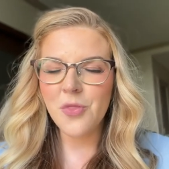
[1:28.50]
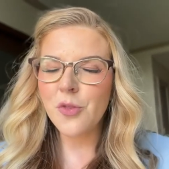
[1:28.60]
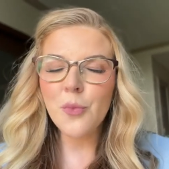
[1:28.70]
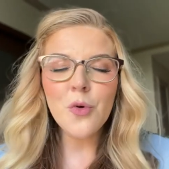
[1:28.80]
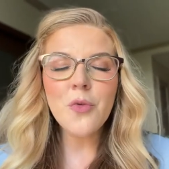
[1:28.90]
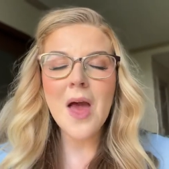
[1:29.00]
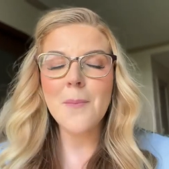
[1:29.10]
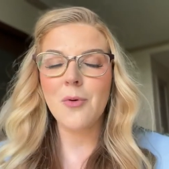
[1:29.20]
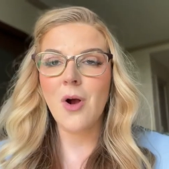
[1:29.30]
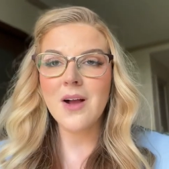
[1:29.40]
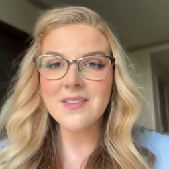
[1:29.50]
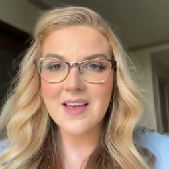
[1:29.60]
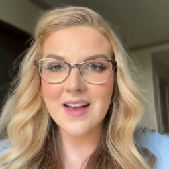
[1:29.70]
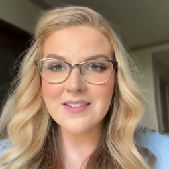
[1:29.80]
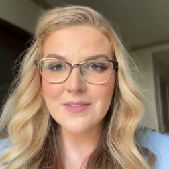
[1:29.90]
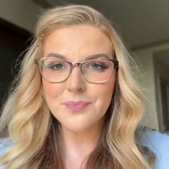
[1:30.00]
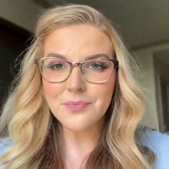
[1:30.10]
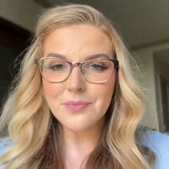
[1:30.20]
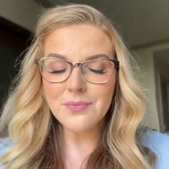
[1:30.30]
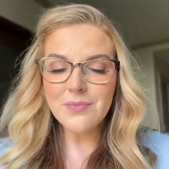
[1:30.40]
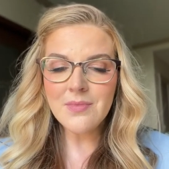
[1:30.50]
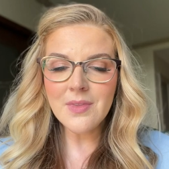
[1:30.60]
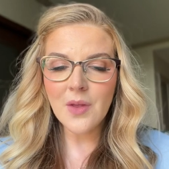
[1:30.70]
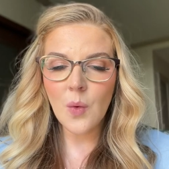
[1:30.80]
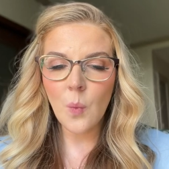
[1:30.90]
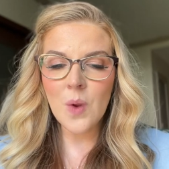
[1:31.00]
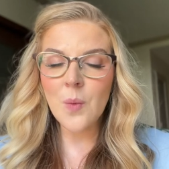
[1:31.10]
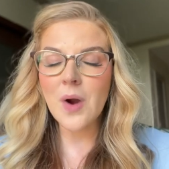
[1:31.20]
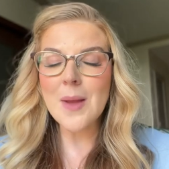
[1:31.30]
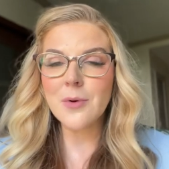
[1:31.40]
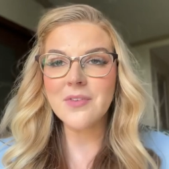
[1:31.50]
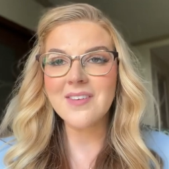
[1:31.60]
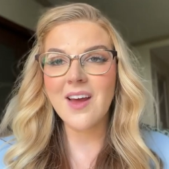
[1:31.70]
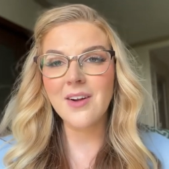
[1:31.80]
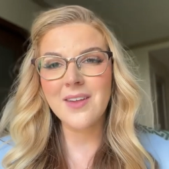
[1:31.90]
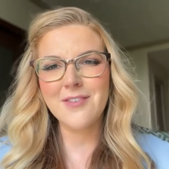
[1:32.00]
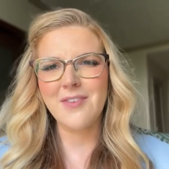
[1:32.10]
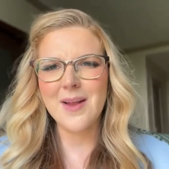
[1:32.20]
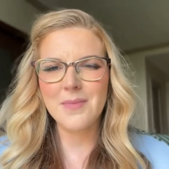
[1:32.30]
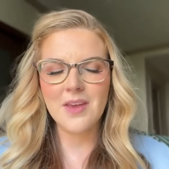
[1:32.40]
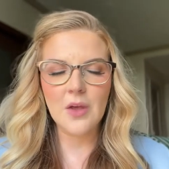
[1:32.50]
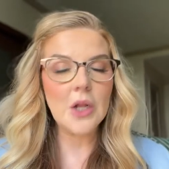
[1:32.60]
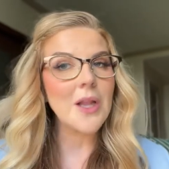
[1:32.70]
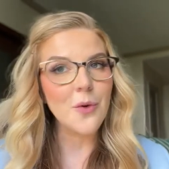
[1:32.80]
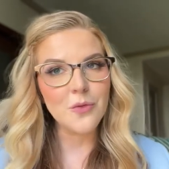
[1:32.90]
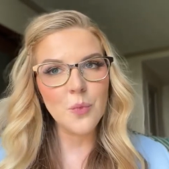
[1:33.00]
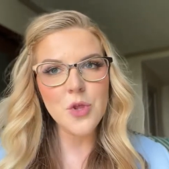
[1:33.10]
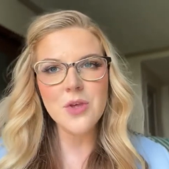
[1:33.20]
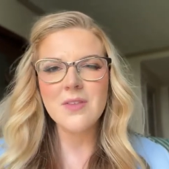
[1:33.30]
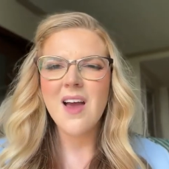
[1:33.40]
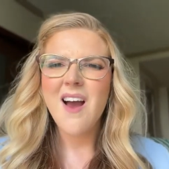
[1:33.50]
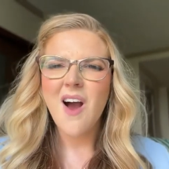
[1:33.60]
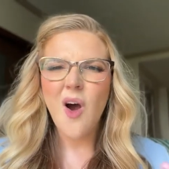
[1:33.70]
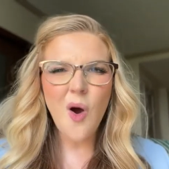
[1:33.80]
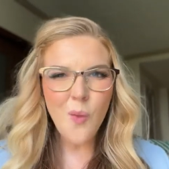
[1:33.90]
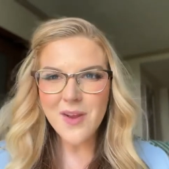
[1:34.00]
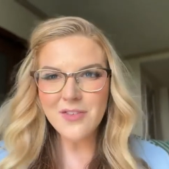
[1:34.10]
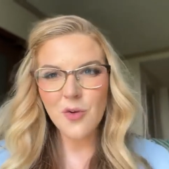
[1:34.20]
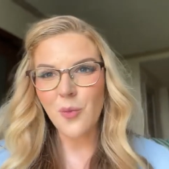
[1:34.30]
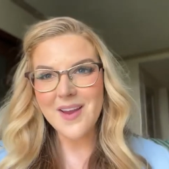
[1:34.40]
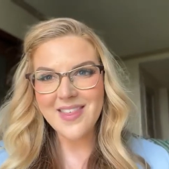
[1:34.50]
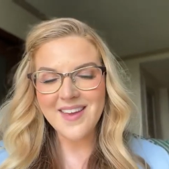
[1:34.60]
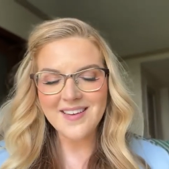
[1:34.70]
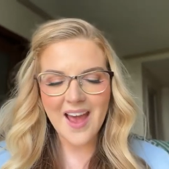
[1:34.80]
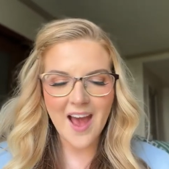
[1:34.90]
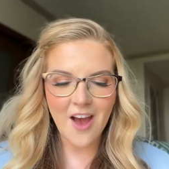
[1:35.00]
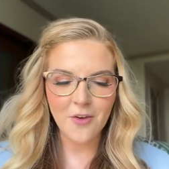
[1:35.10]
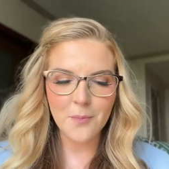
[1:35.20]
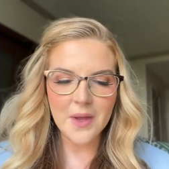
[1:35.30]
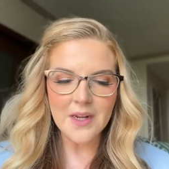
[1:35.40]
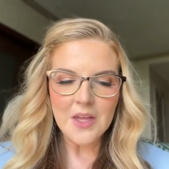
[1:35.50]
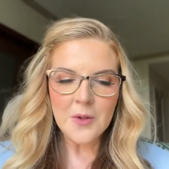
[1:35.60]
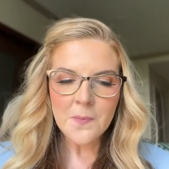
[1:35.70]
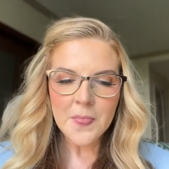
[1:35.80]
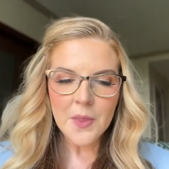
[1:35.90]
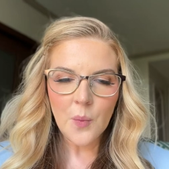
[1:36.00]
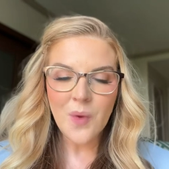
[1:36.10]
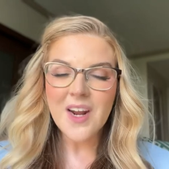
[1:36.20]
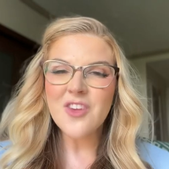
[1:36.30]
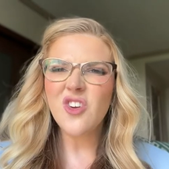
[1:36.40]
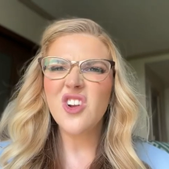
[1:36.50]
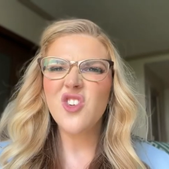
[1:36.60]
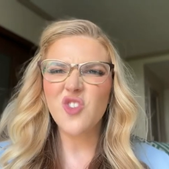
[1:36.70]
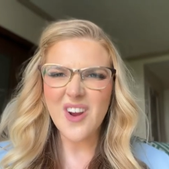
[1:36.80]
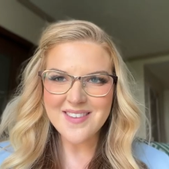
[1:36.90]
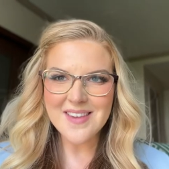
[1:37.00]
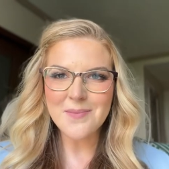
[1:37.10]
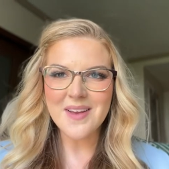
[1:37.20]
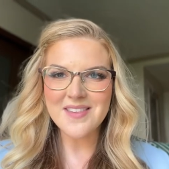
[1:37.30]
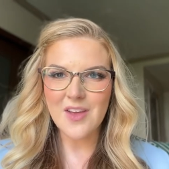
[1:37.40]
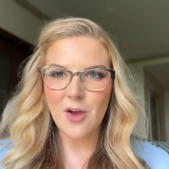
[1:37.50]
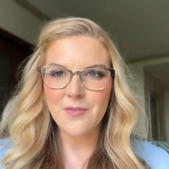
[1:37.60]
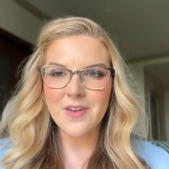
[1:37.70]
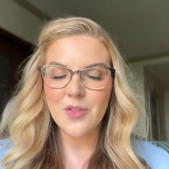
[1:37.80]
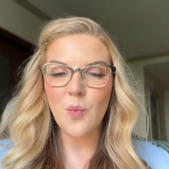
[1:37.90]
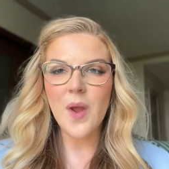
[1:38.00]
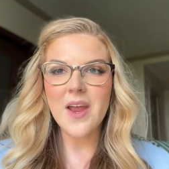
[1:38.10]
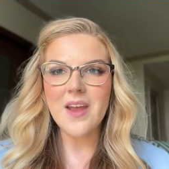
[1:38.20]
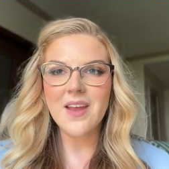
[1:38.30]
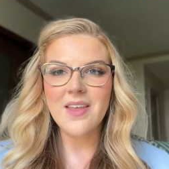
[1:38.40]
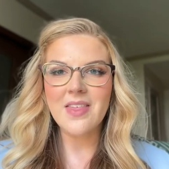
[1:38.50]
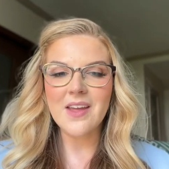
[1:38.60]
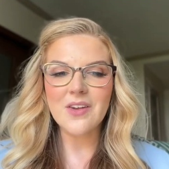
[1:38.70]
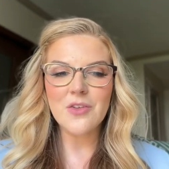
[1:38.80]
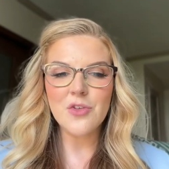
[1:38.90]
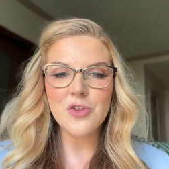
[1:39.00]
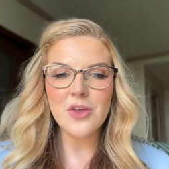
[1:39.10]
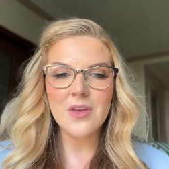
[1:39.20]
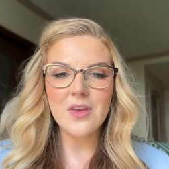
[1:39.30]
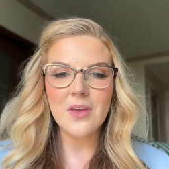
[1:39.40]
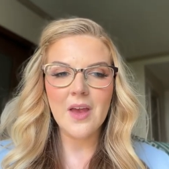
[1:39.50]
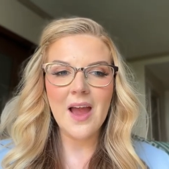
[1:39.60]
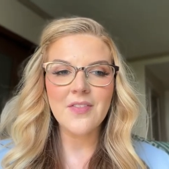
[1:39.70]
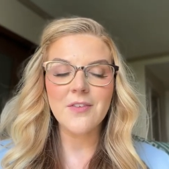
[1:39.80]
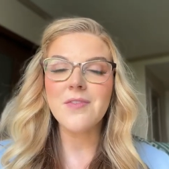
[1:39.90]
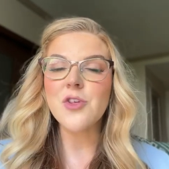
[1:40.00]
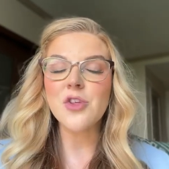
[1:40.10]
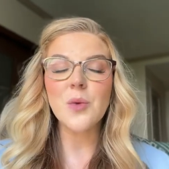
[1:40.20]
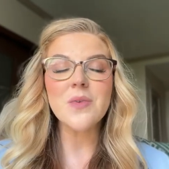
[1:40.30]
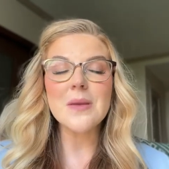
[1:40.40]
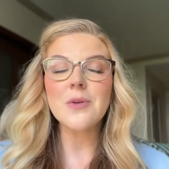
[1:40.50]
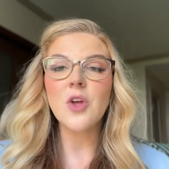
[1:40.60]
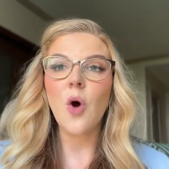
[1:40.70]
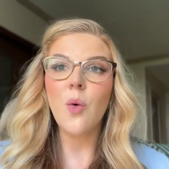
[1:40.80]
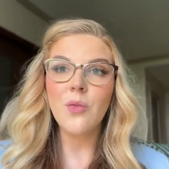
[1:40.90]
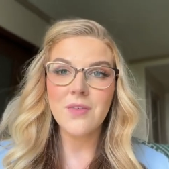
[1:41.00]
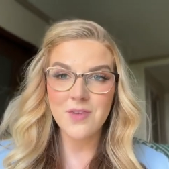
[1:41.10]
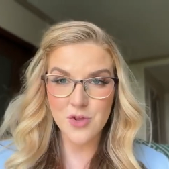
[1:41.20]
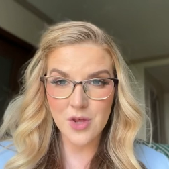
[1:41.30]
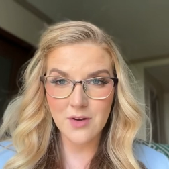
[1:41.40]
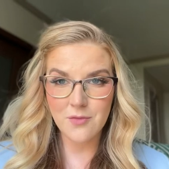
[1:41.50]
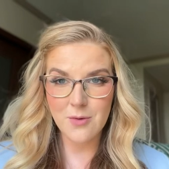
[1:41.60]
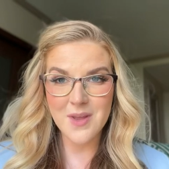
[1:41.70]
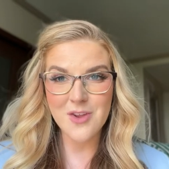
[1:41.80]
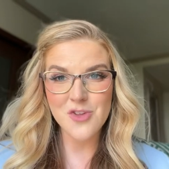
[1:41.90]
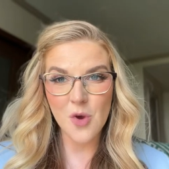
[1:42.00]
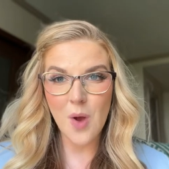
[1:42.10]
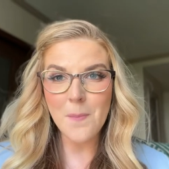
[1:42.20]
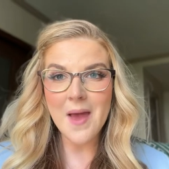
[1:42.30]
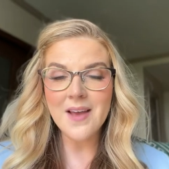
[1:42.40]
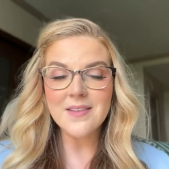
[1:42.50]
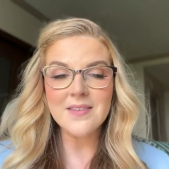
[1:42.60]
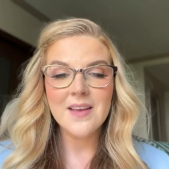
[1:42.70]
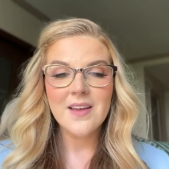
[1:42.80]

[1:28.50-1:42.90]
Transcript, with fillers: through that process, we were able to not only find me clothes, which is always a great thing to have, but when I started dressing myself in the way that she had the vision and was able to hold the vision for me to show up as,